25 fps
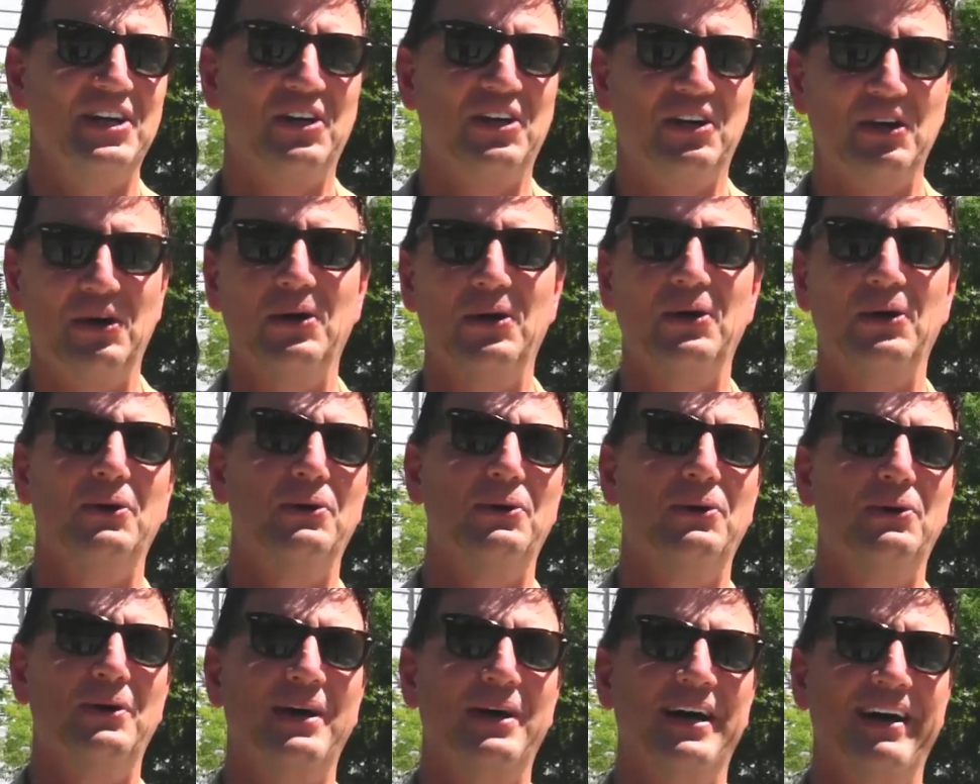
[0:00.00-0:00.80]

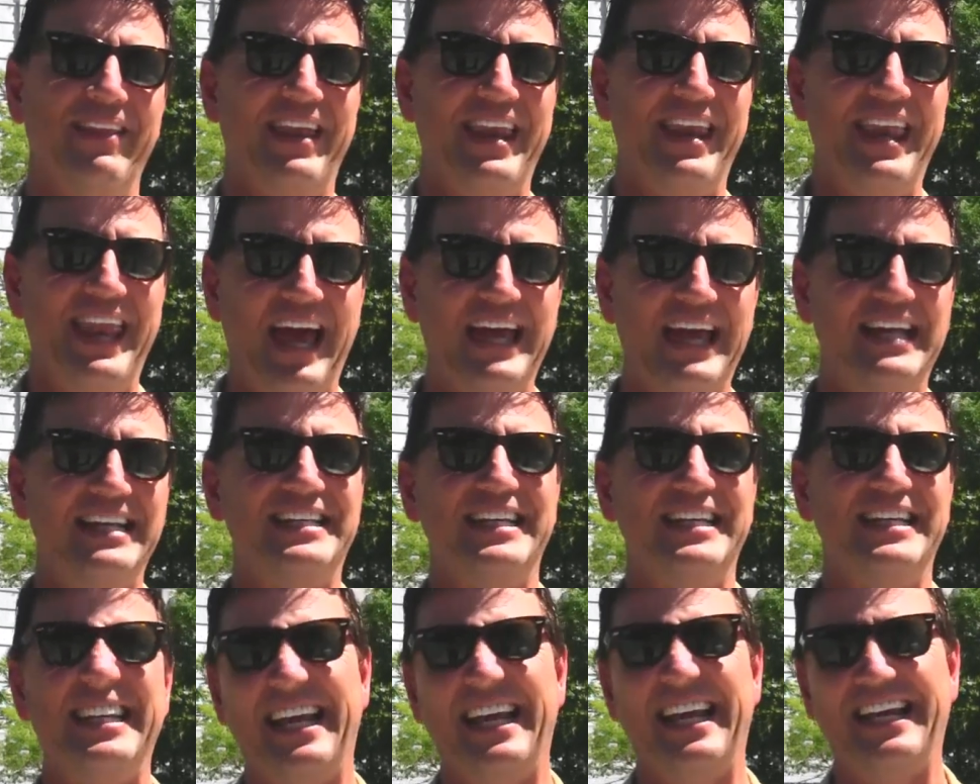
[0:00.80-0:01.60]
Go on the
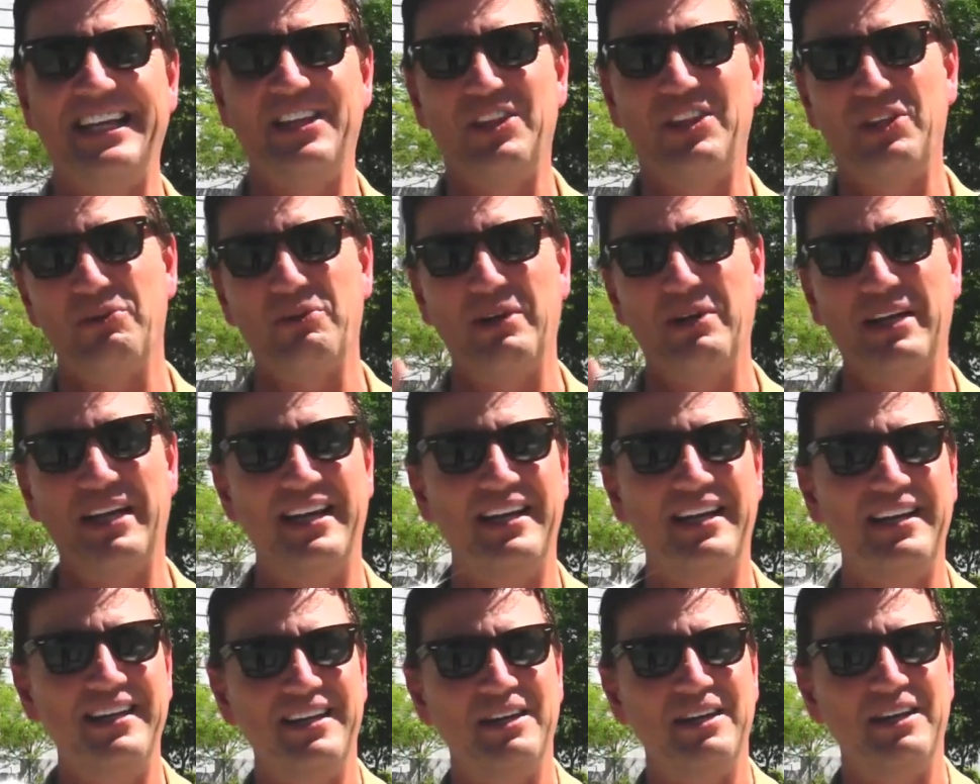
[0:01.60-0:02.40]

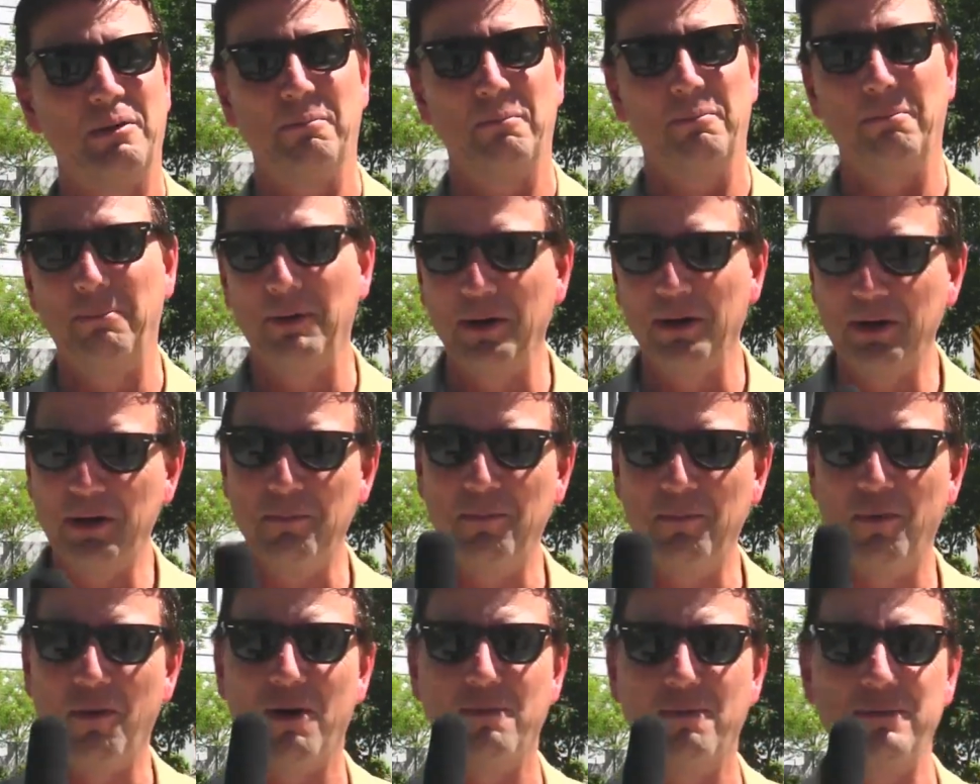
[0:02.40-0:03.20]
1983 Book
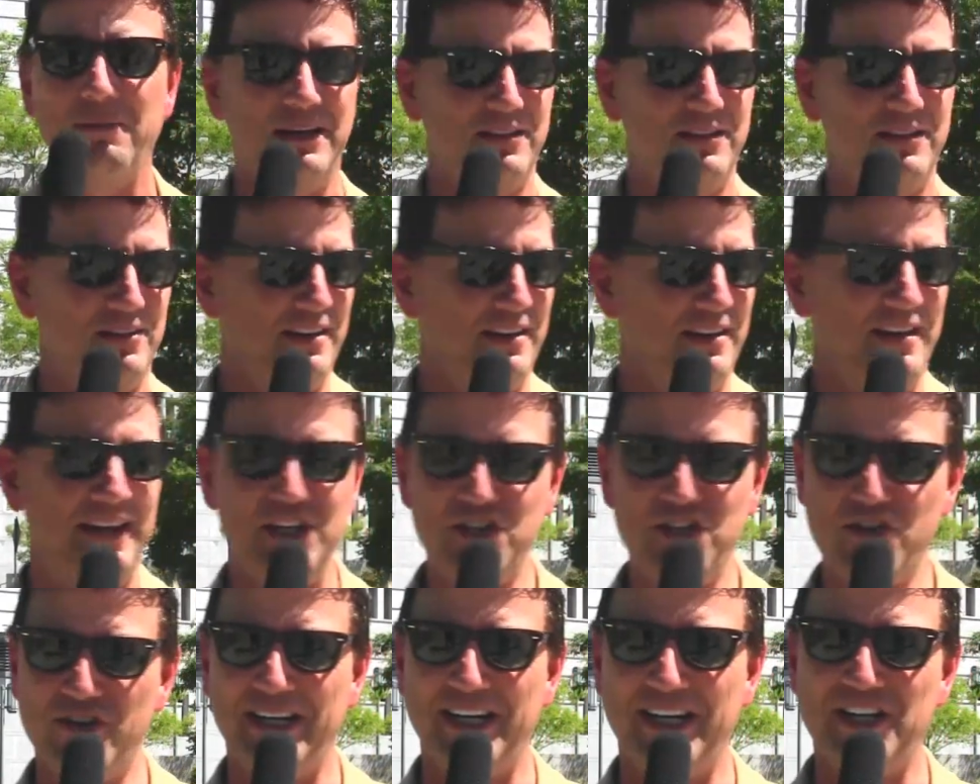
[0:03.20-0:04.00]
of Mormon
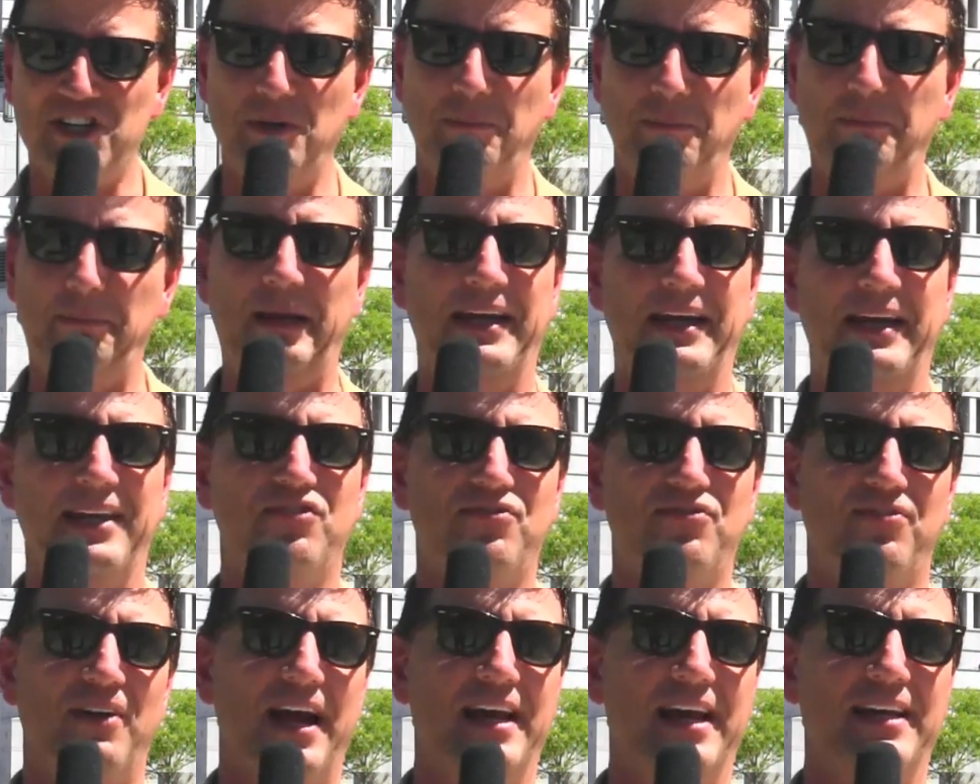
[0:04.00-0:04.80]
introduction
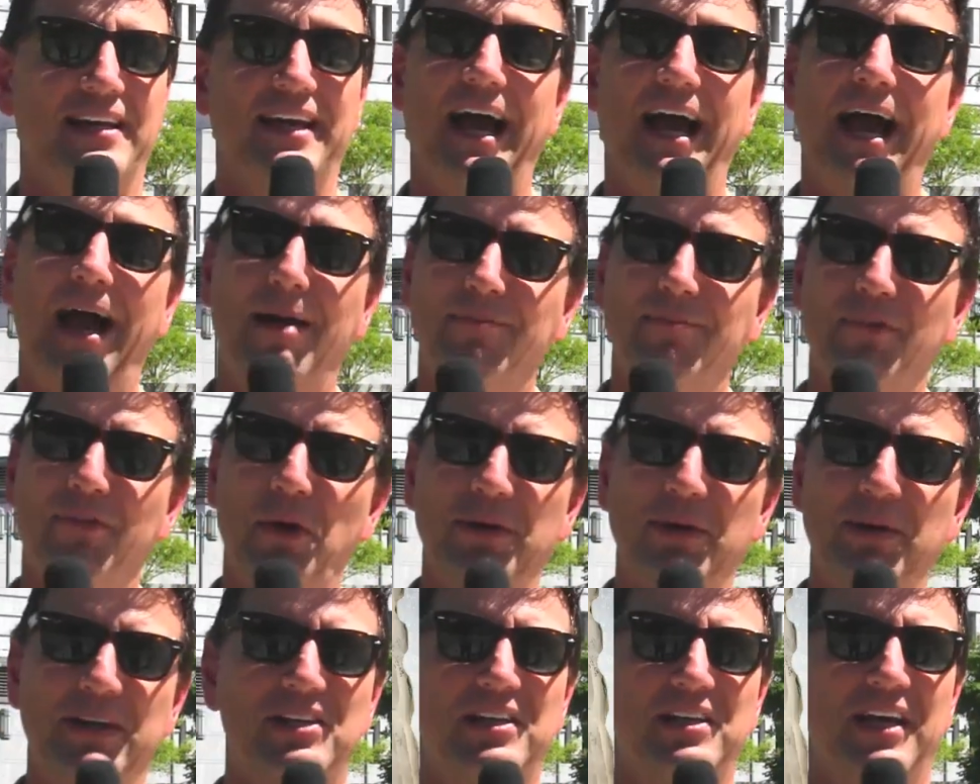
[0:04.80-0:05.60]
page, find it. I'm
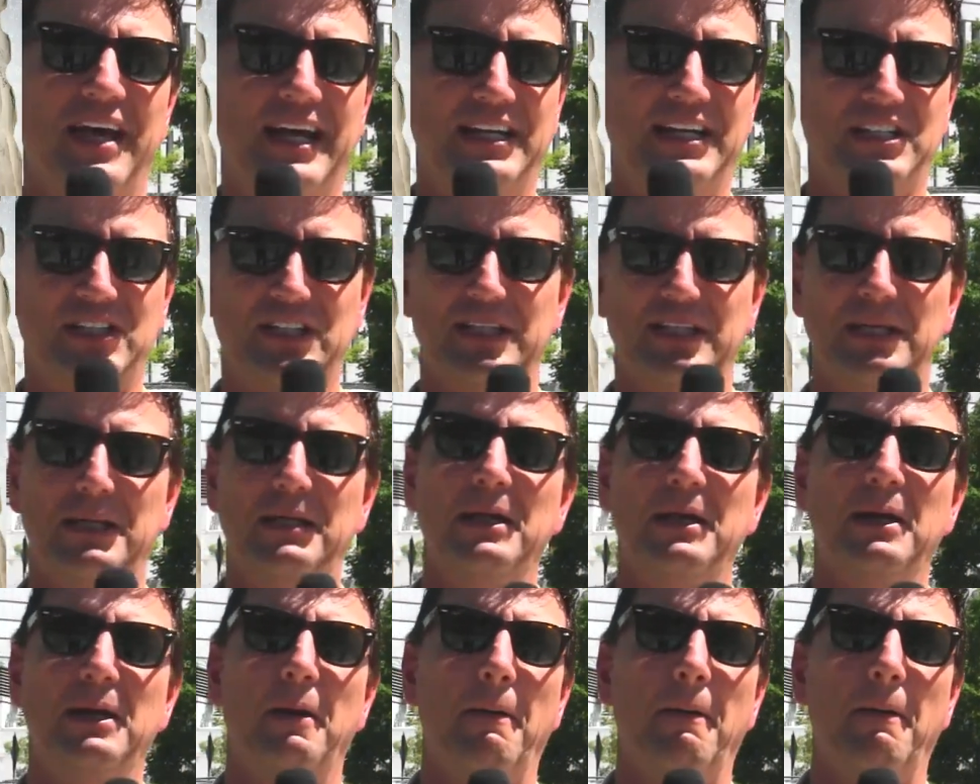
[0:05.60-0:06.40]
going to actually
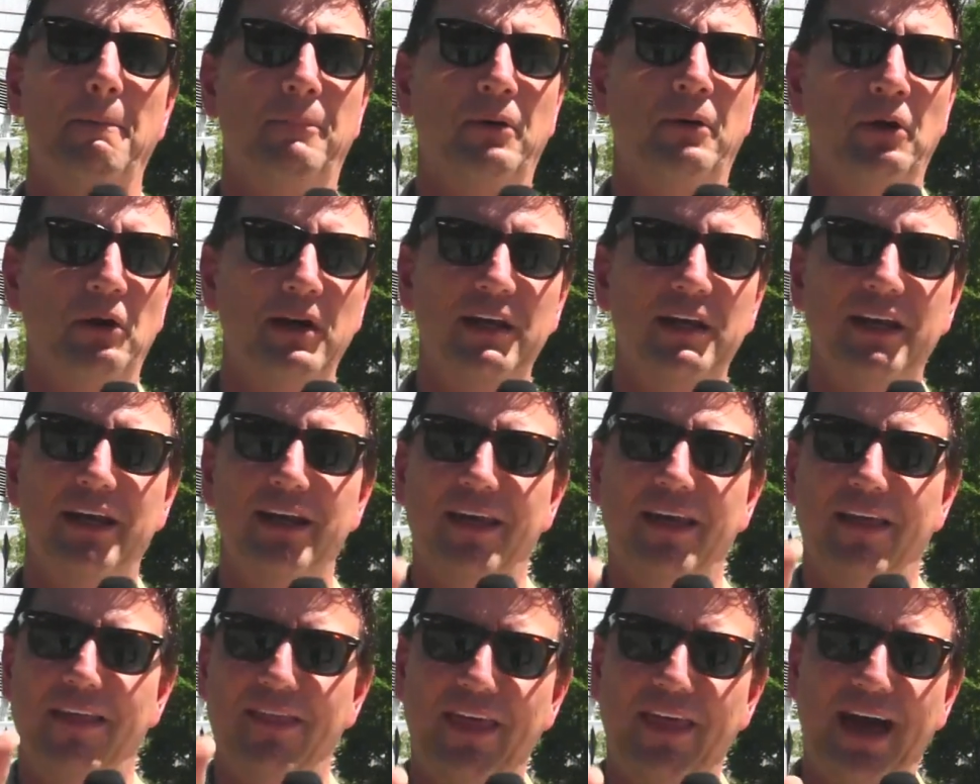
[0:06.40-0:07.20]
put
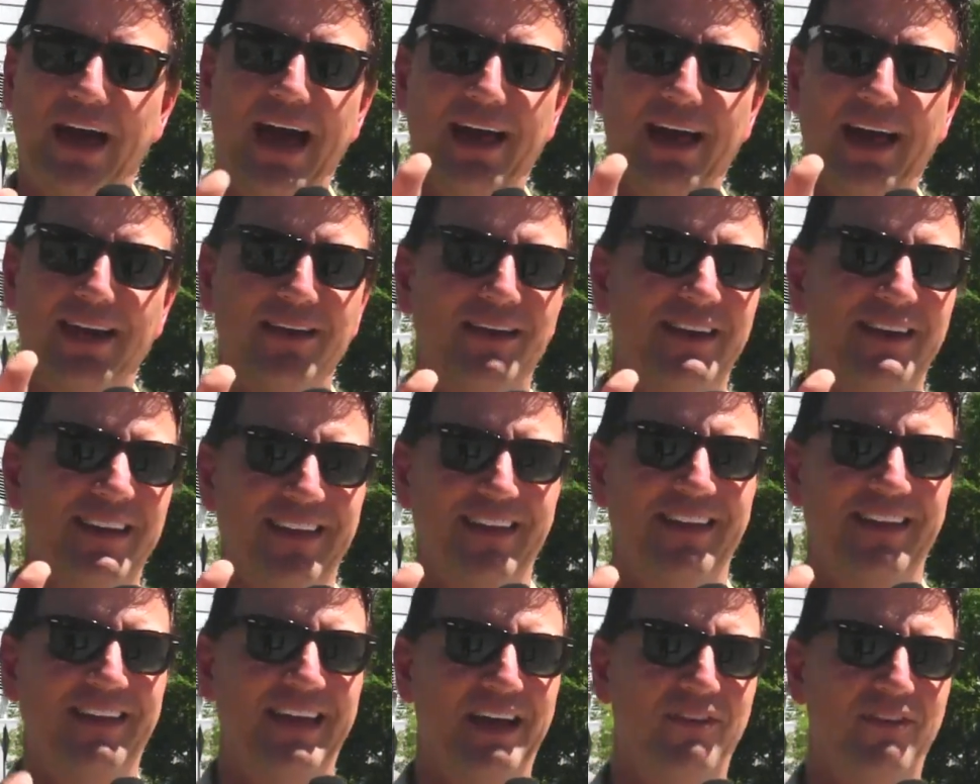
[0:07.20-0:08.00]
that
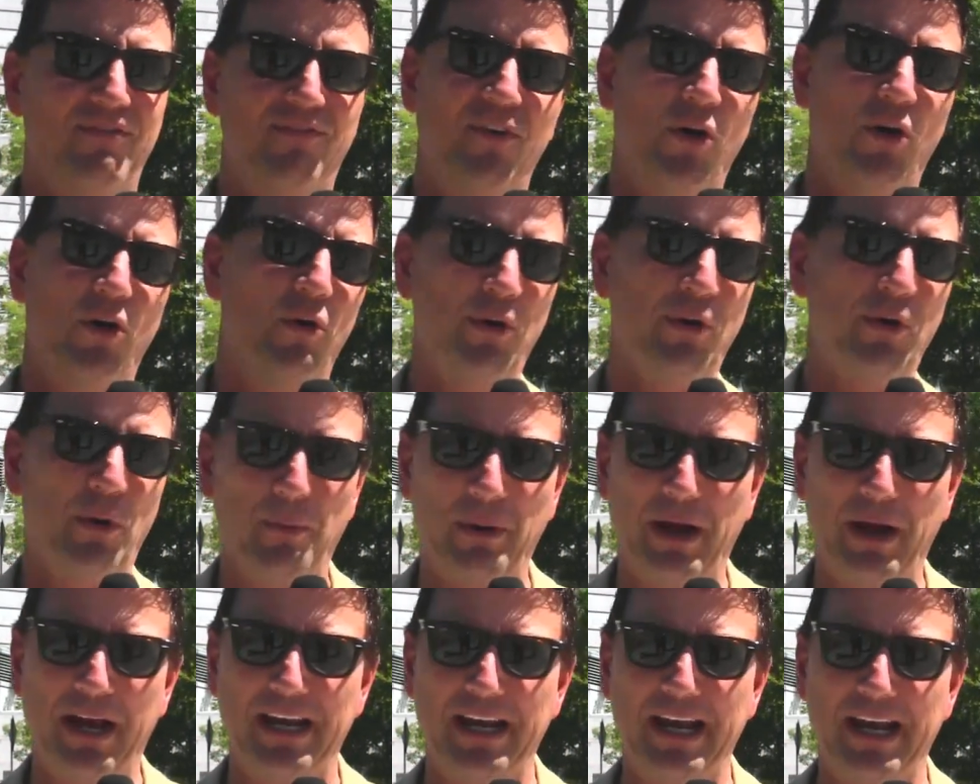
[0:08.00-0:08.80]
that photo
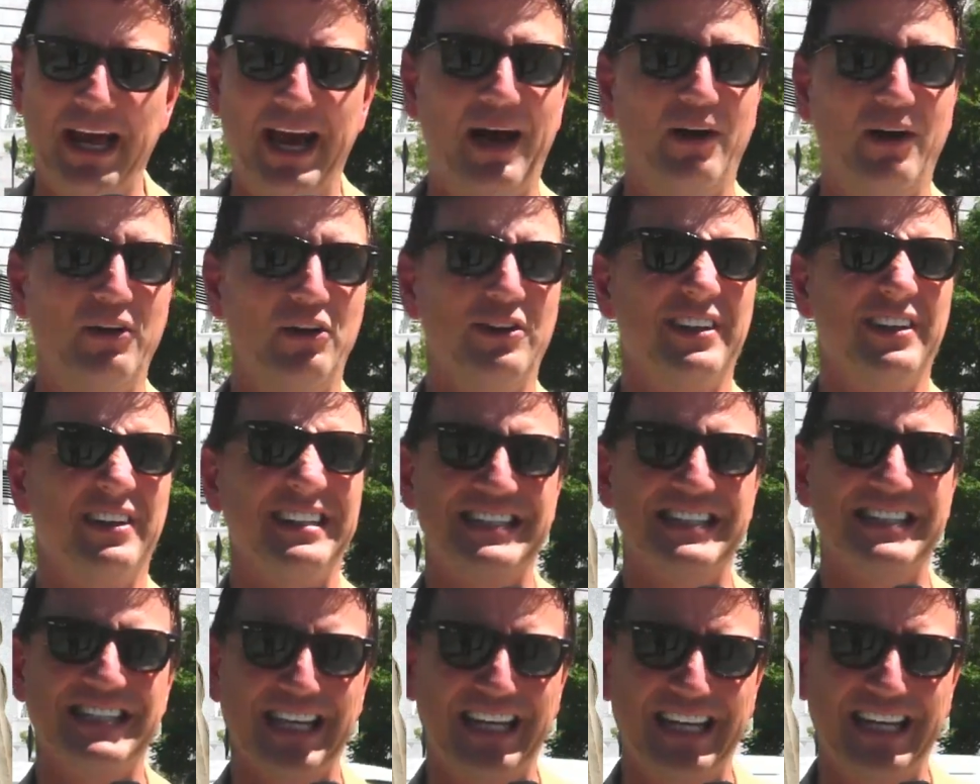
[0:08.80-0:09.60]
right now. You
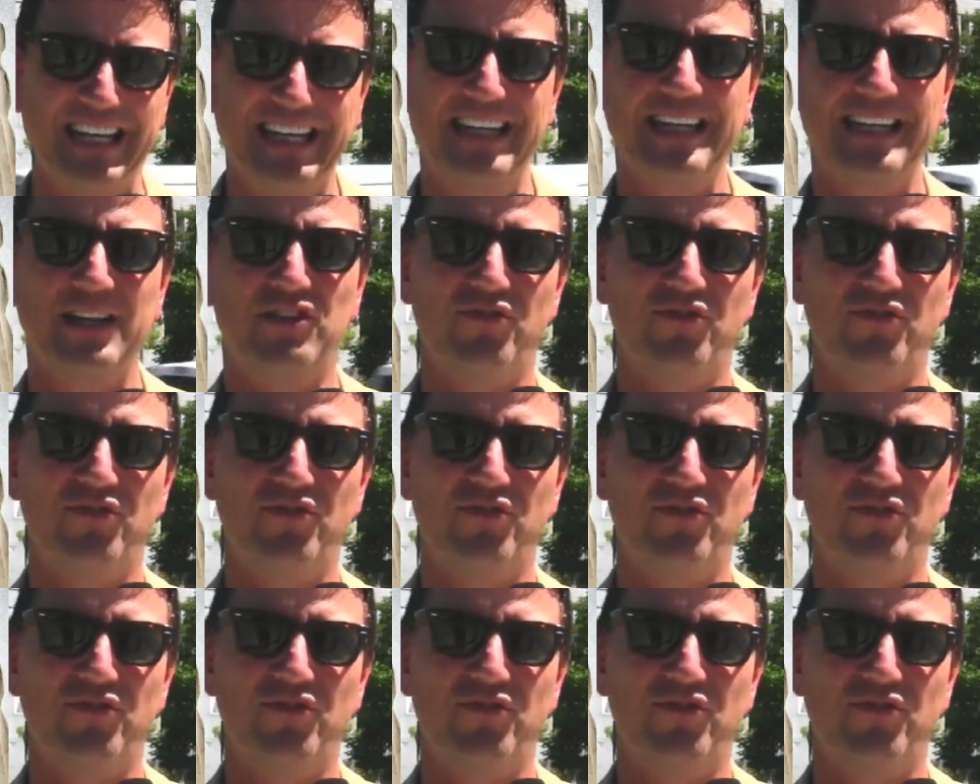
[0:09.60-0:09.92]
could see it.